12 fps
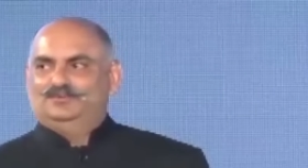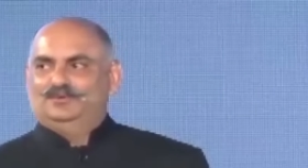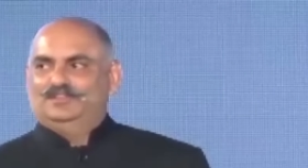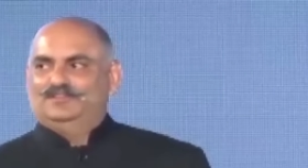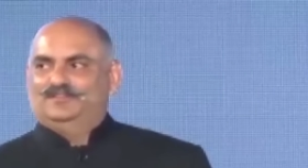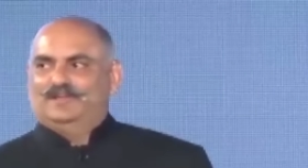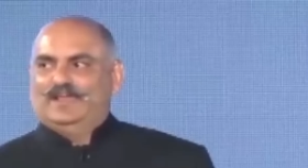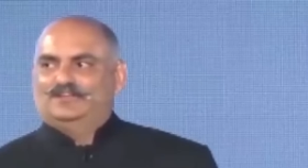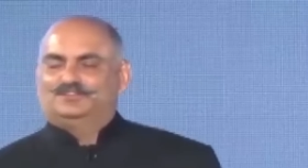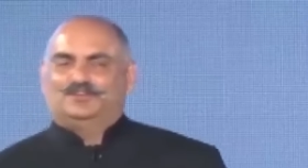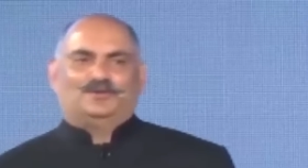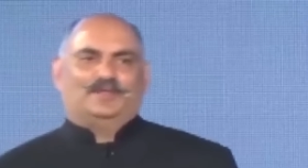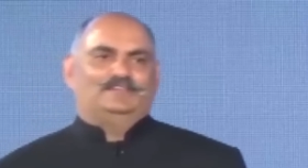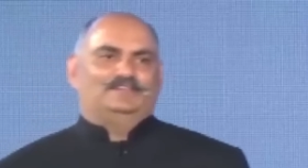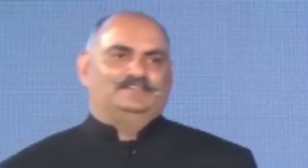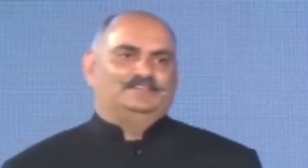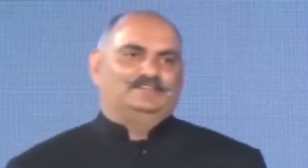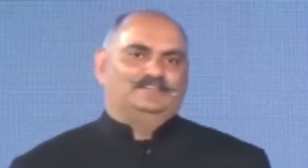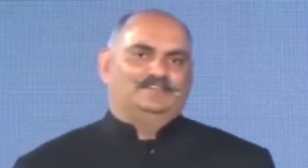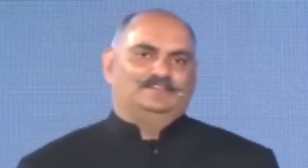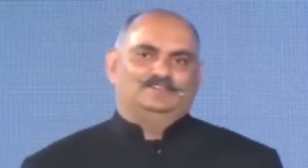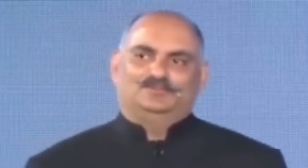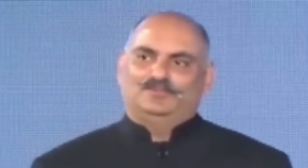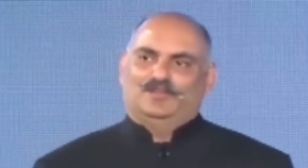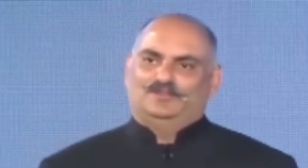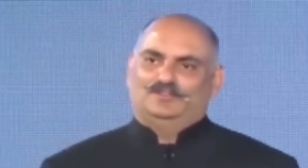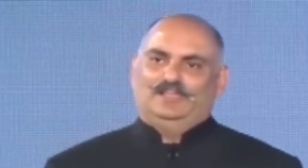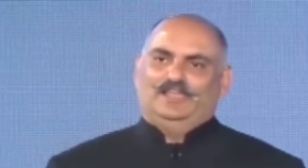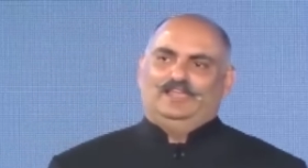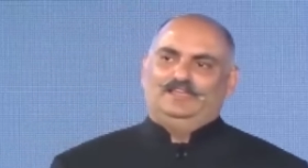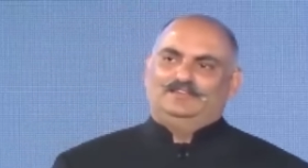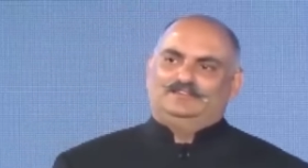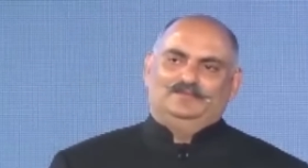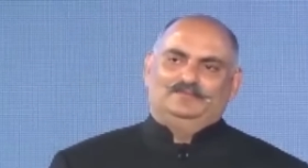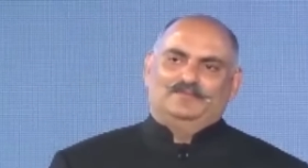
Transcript: during the financial crisis in 2008,